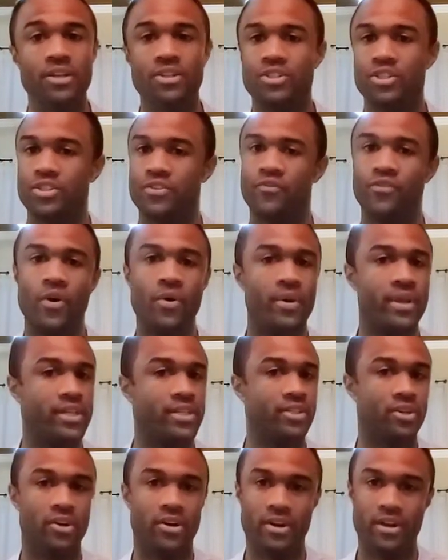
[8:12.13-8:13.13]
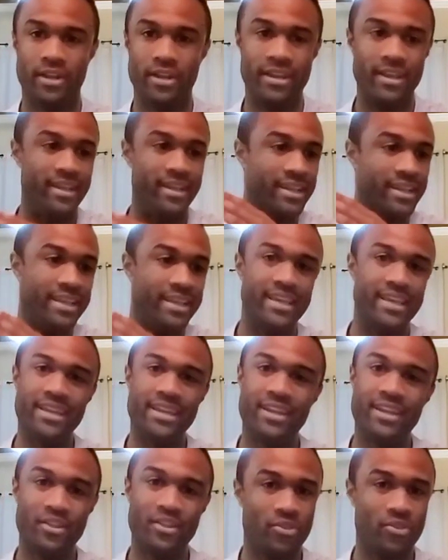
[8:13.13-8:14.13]
just focus on
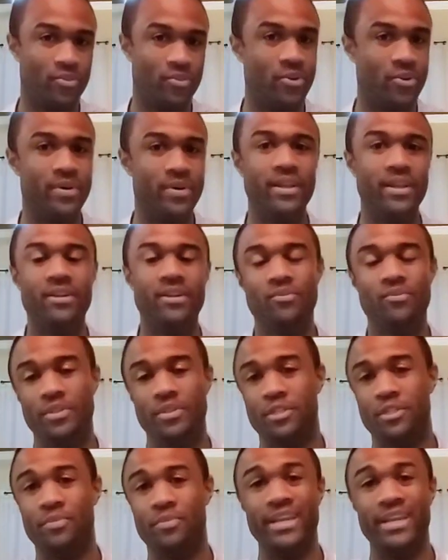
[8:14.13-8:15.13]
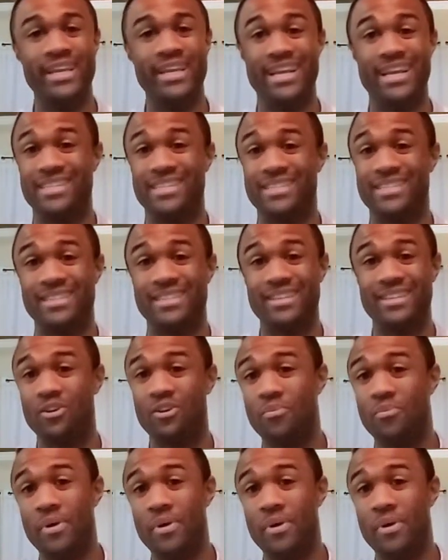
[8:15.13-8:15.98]
getting through it with spending as little